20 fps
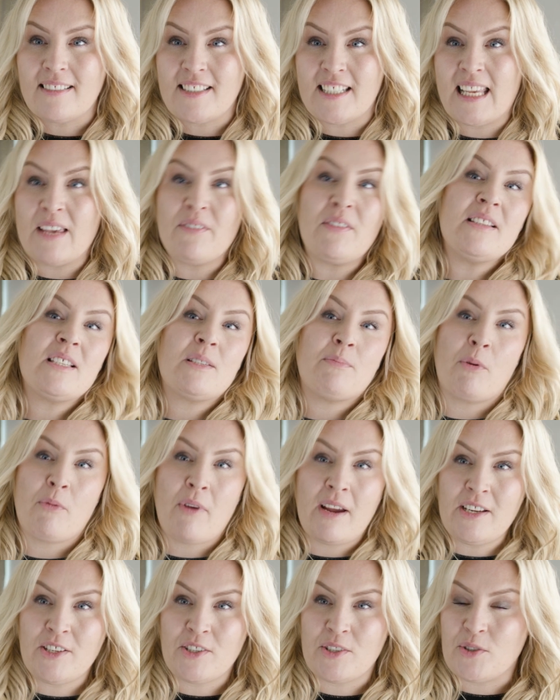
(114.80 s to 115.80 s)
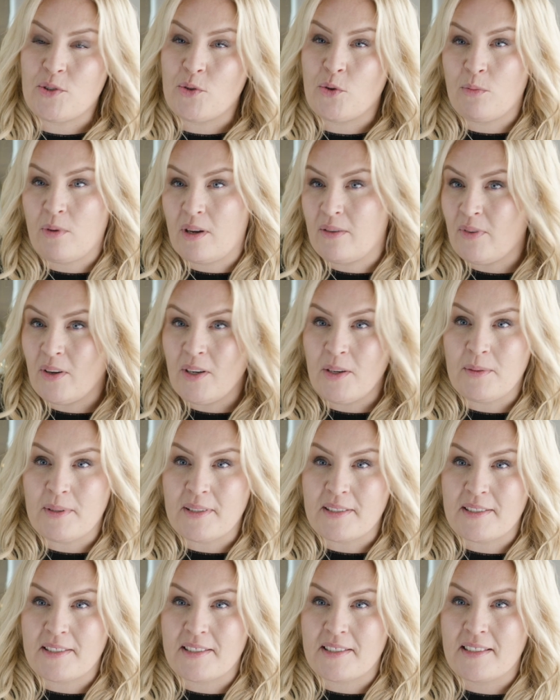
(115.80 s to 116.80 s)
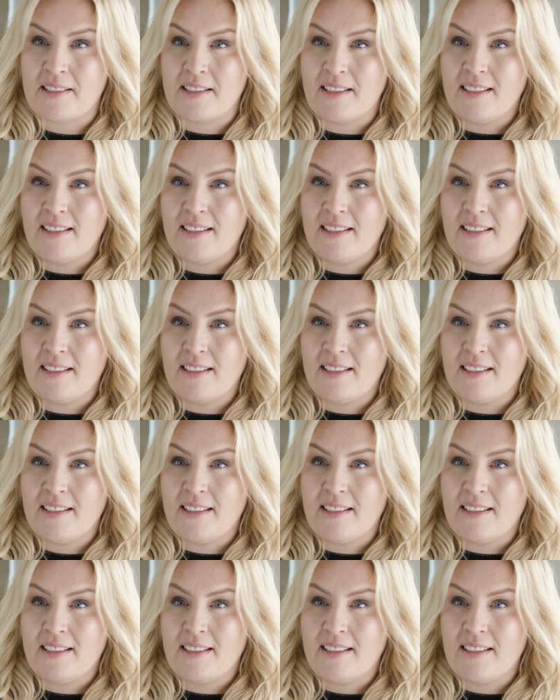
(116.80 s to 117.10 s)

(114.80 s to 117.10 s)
to give inspiration to all my followers.